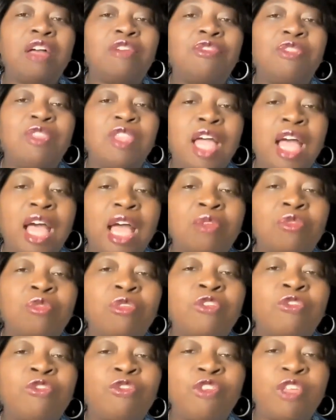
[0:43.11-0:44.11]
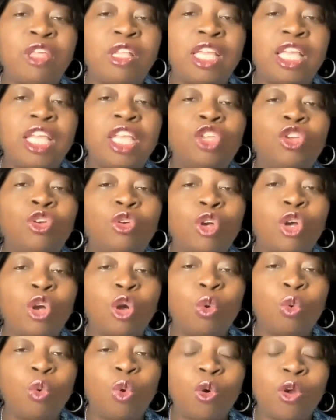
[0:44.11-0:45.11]
of not revealing your
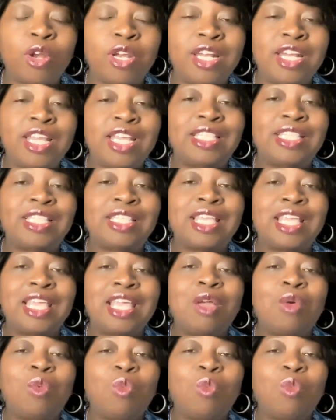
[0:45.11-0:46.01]
coordinates